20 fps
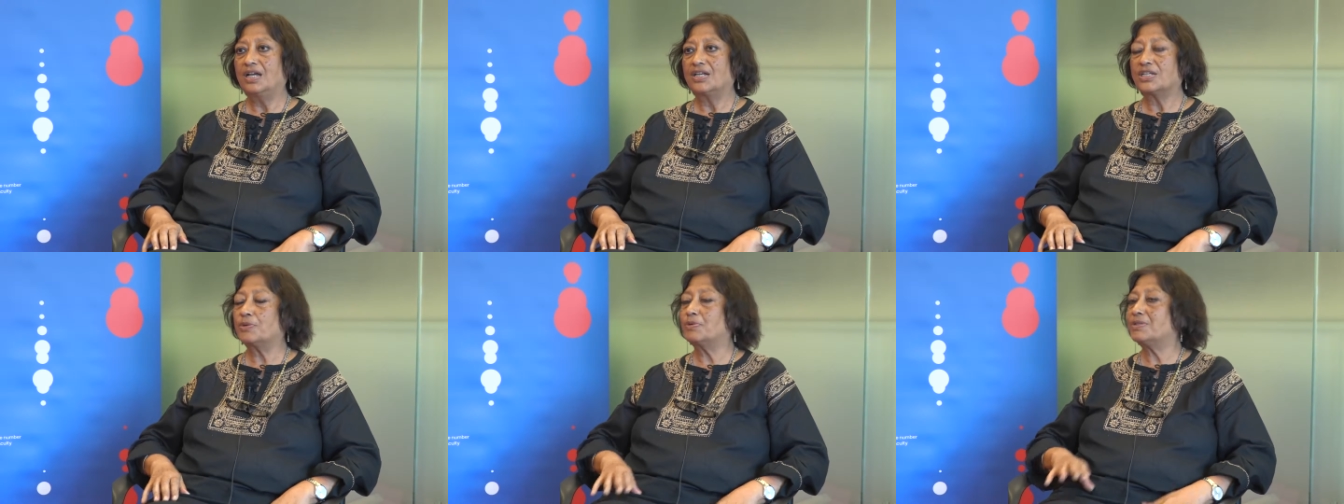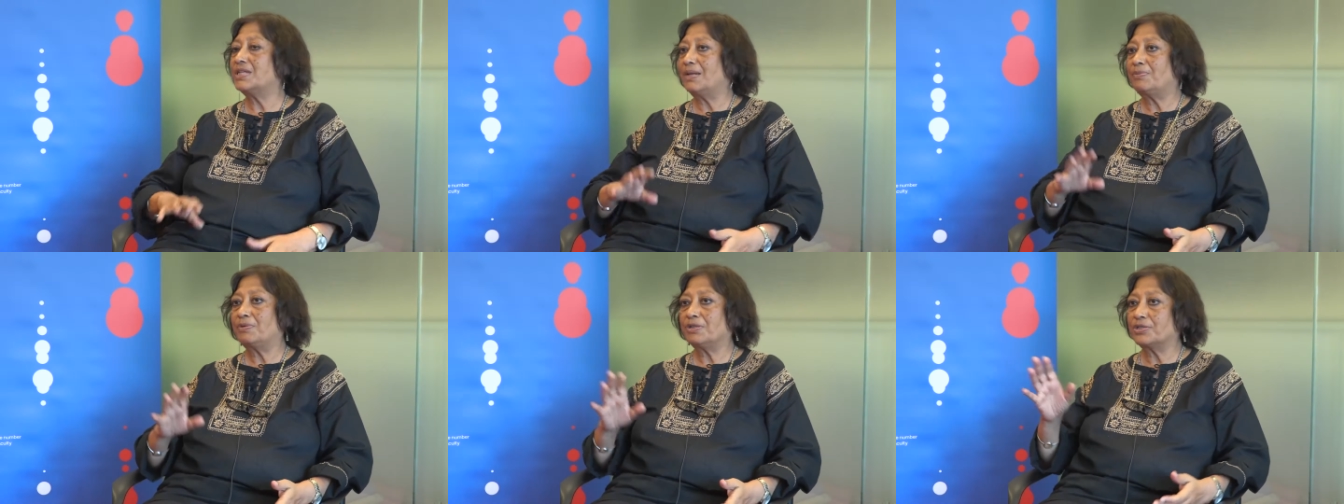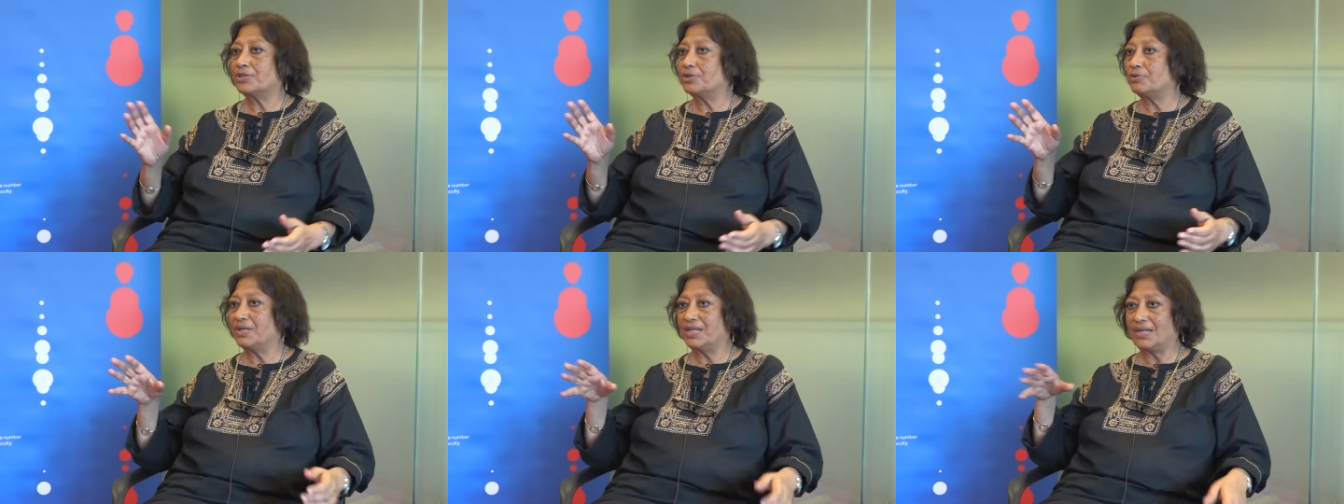She was able
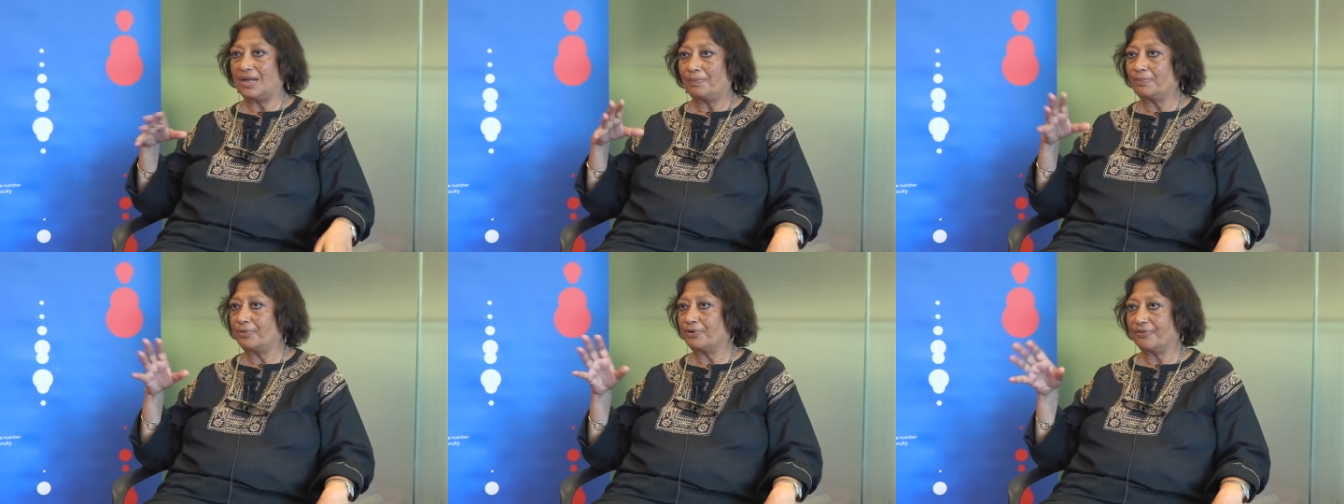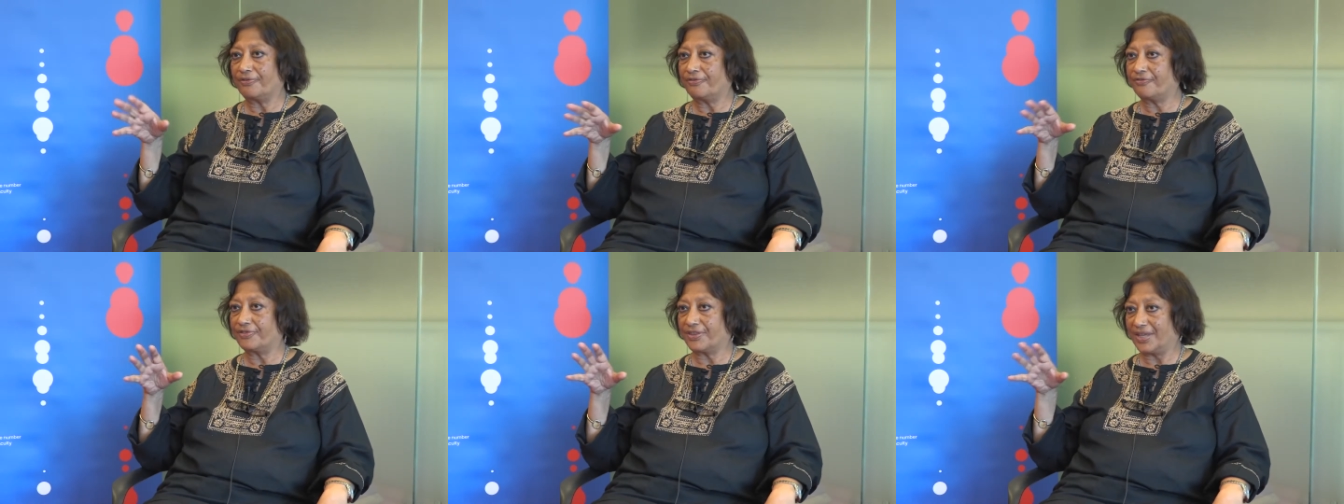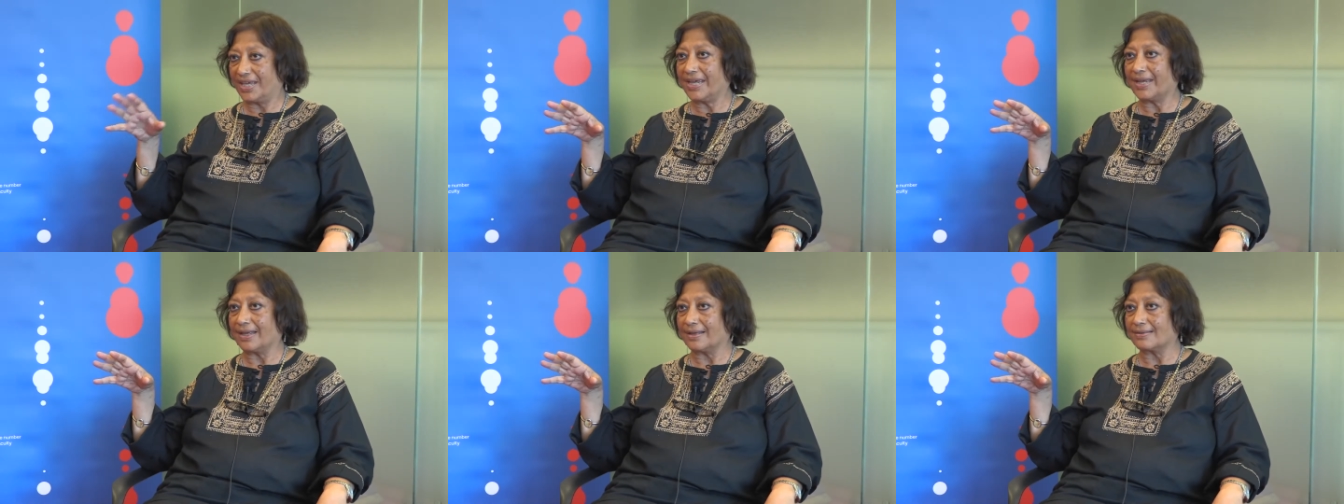to do a number of
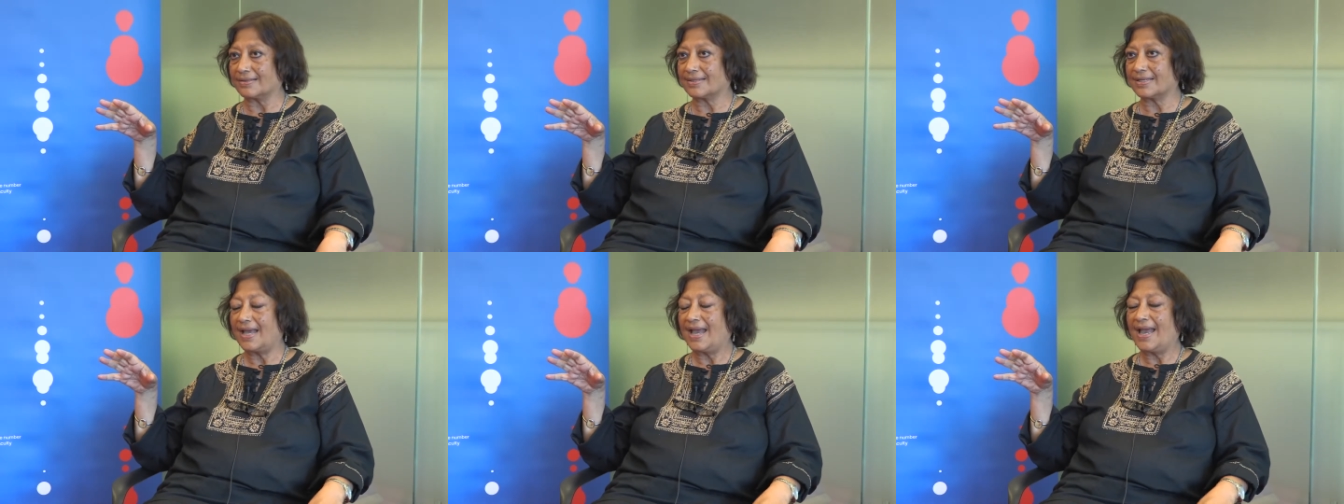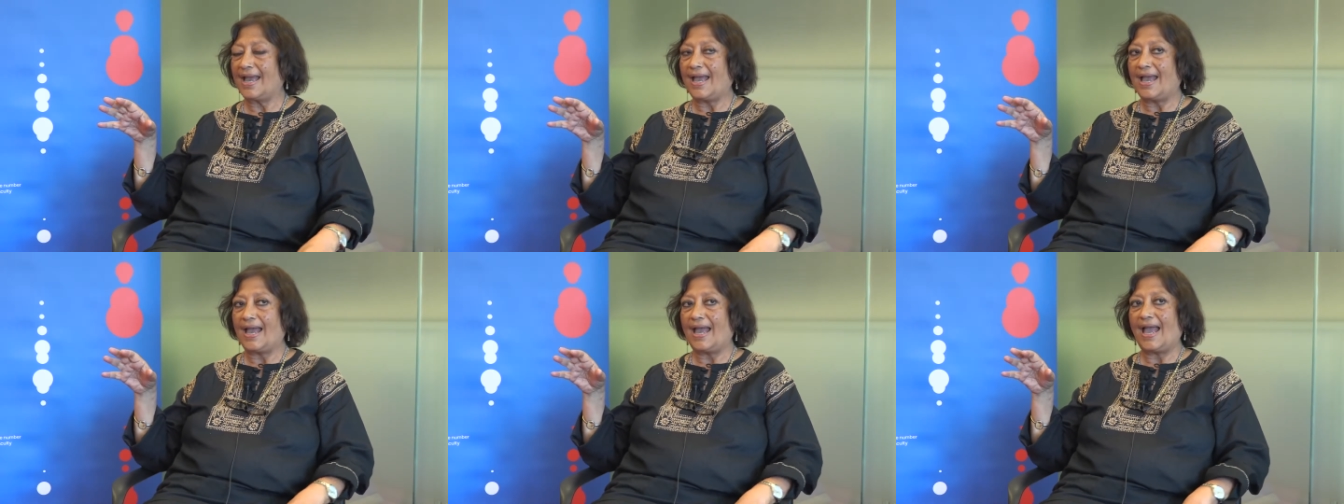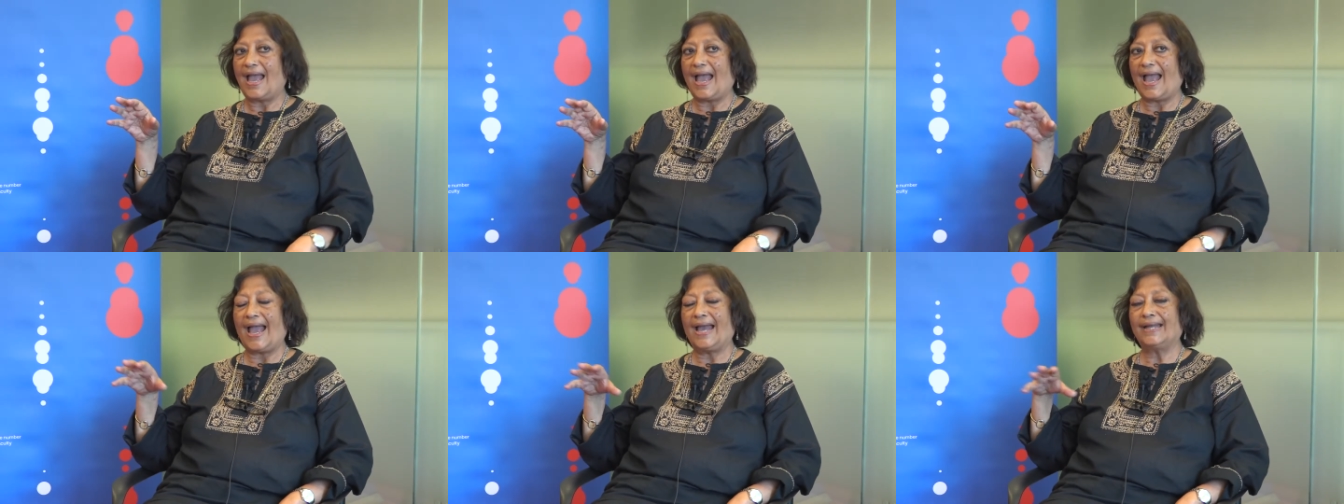things.
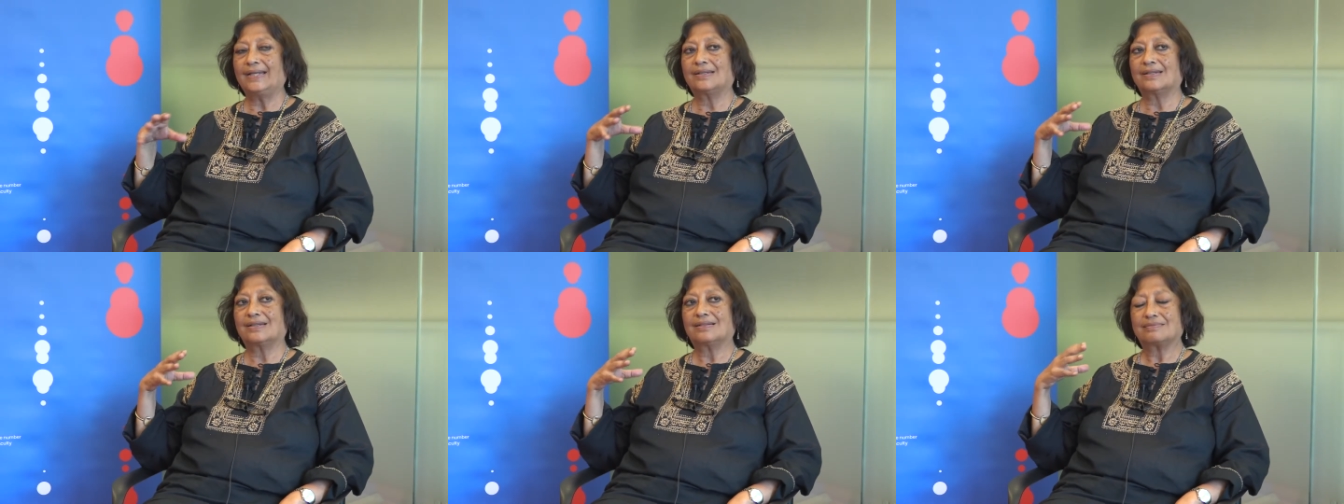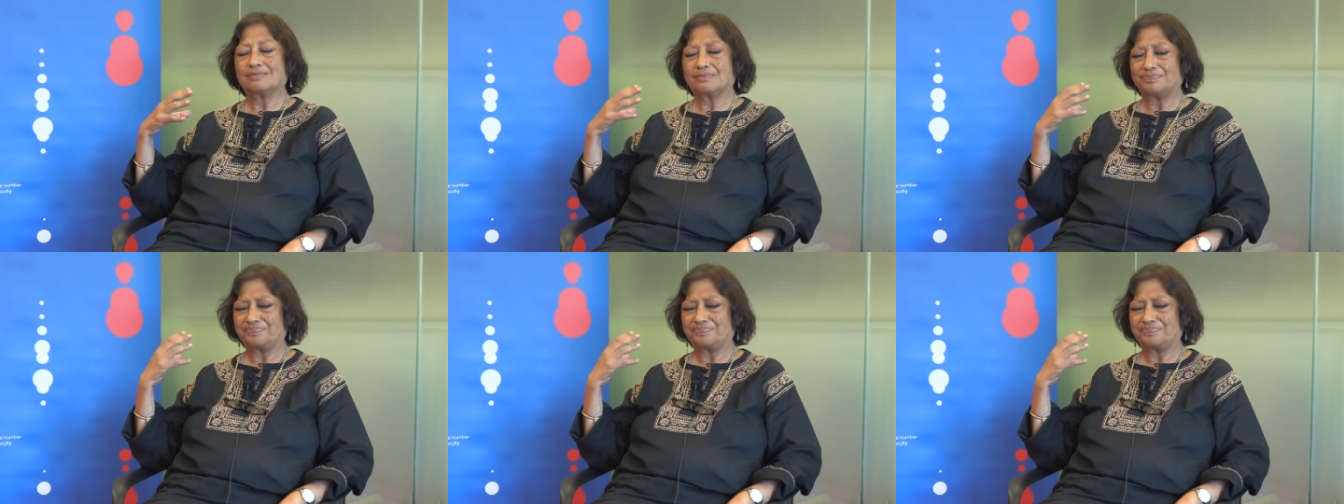And